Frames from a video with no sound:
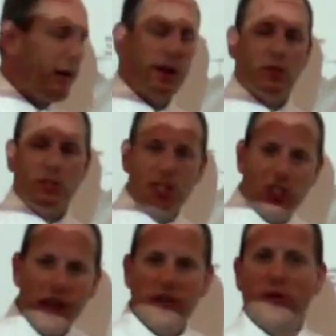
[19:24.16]
breakers, the
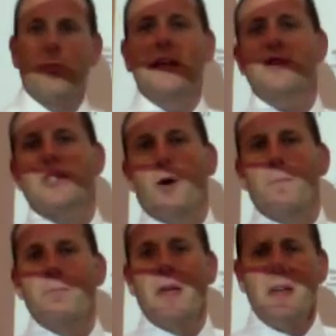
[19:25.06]
gentle beach slope.
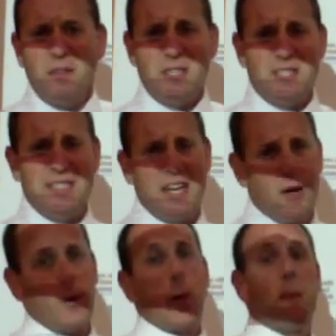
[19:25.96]
This is the
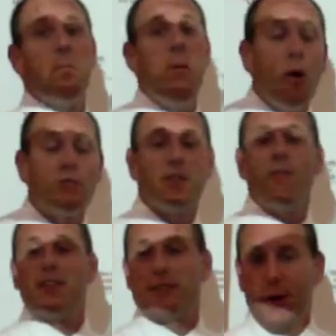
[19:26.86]
area where most of
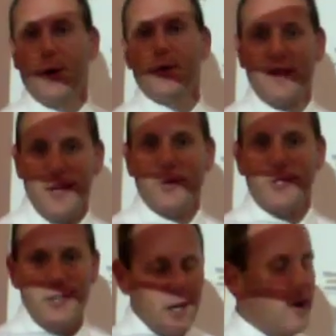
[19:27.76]
us go to the ocean.